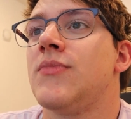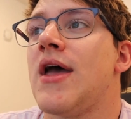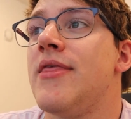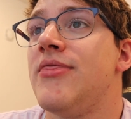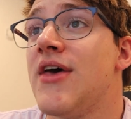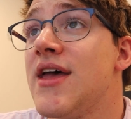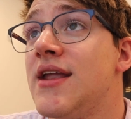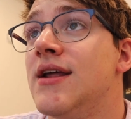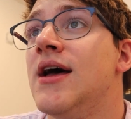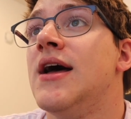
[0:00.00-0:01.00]
And
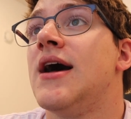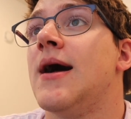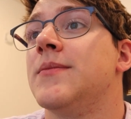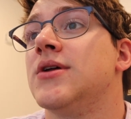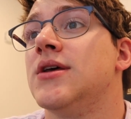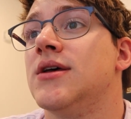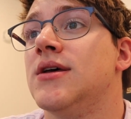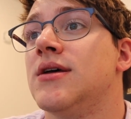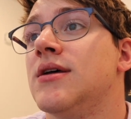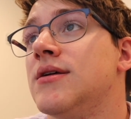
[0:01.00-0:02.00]
then I'm going
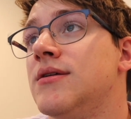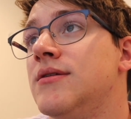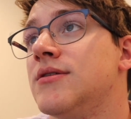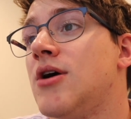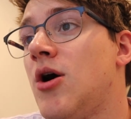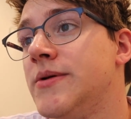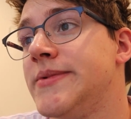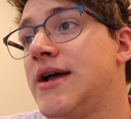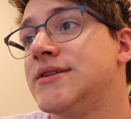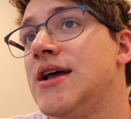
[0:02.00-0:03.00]
to calm it
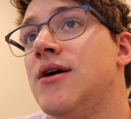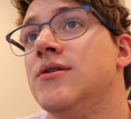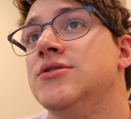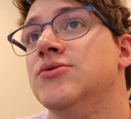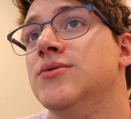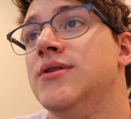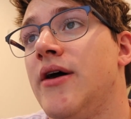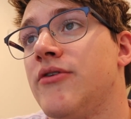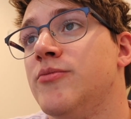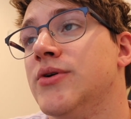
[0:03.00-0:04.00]
back down and do
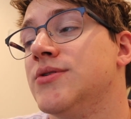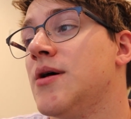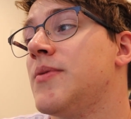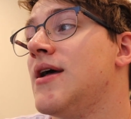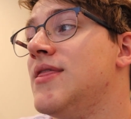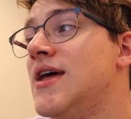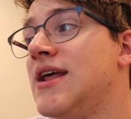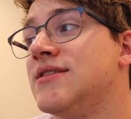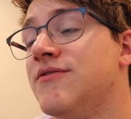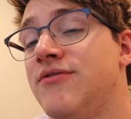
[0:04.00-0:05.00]
another build up, and then
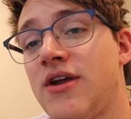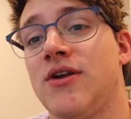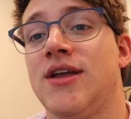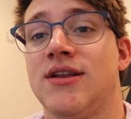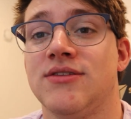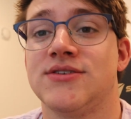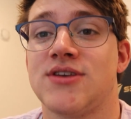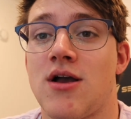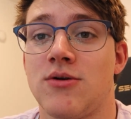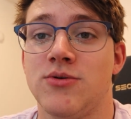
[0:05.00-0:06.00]
at the very end of the
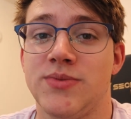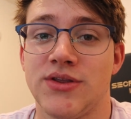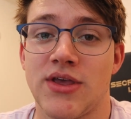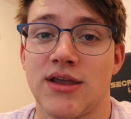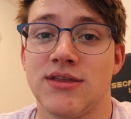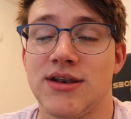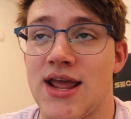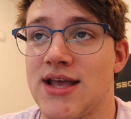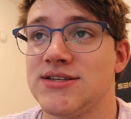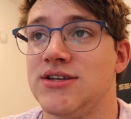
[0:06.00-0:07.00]
song will be like the
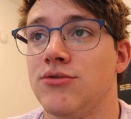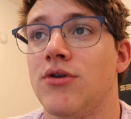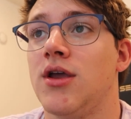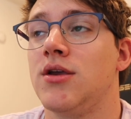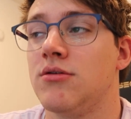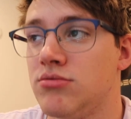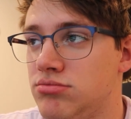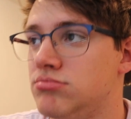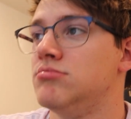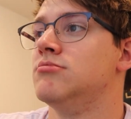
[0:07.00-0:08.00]
nasty like
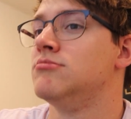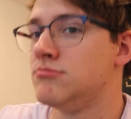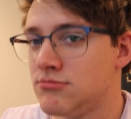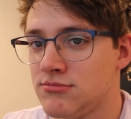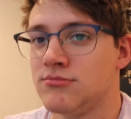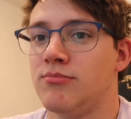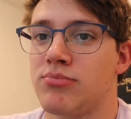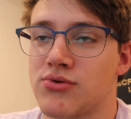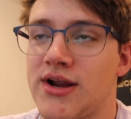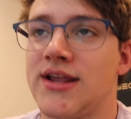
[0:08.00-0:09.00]

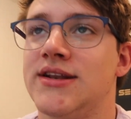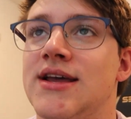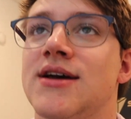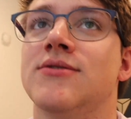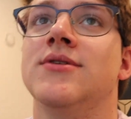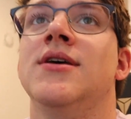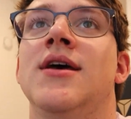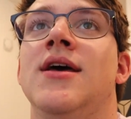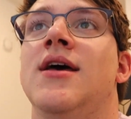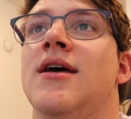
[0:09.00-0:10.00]
breakdown
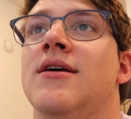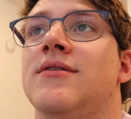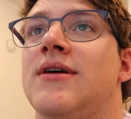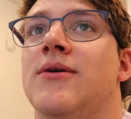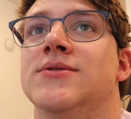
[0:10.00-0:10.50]
that